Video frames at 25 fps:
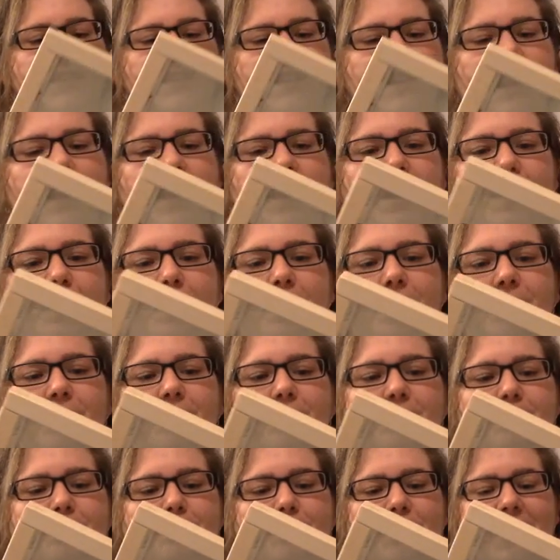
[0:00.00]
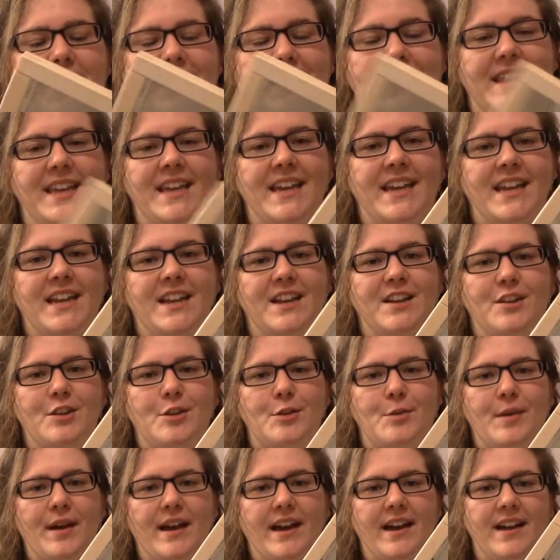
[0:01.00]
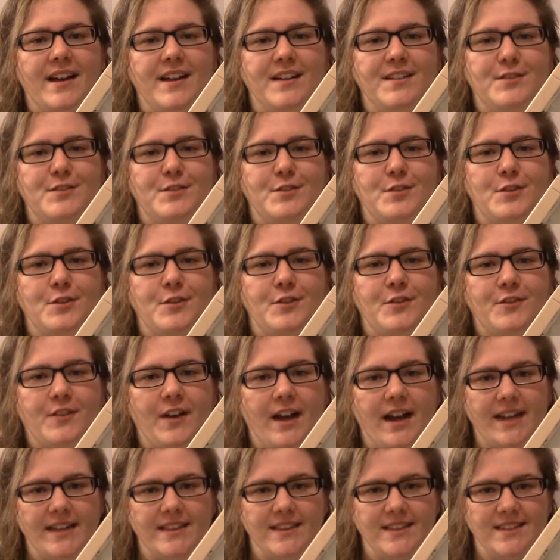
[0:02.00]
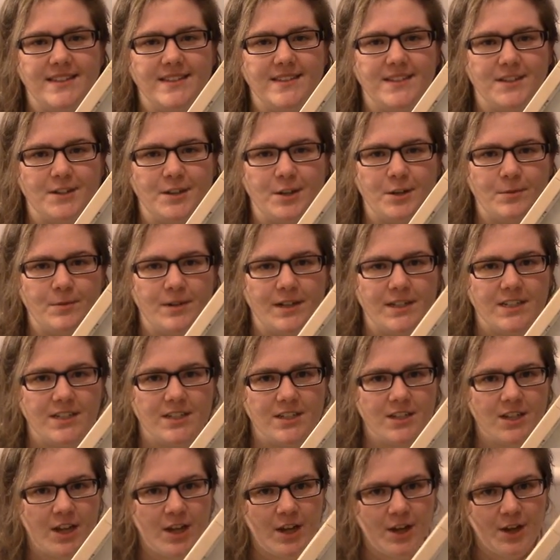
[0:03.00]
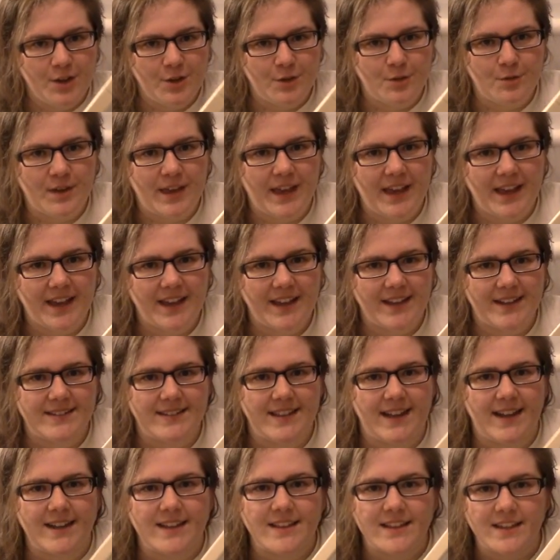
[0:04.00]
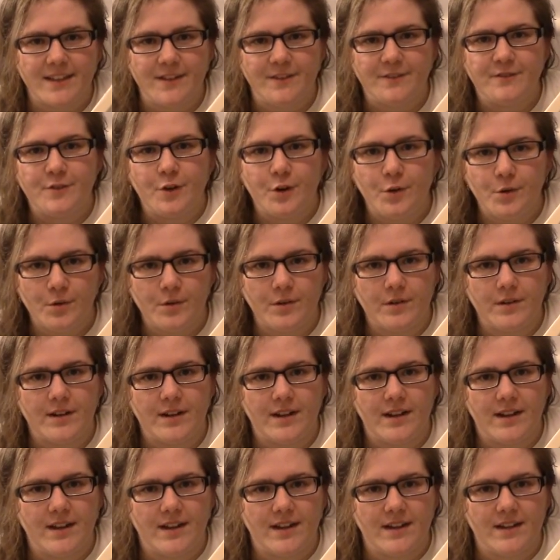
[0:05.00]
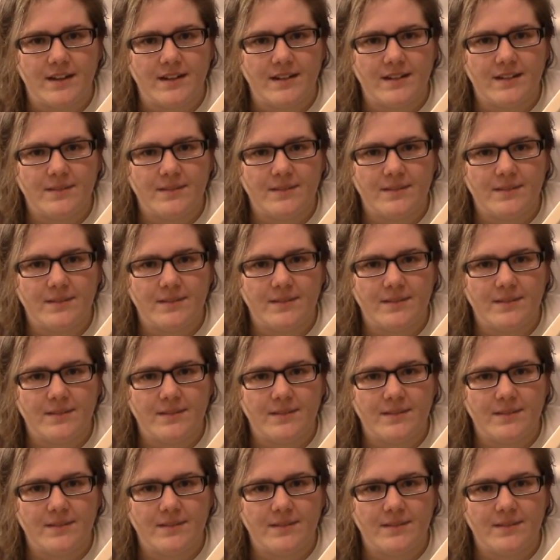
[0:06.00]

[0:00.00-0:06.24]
And then you had to find the center, which you can't exactly fold a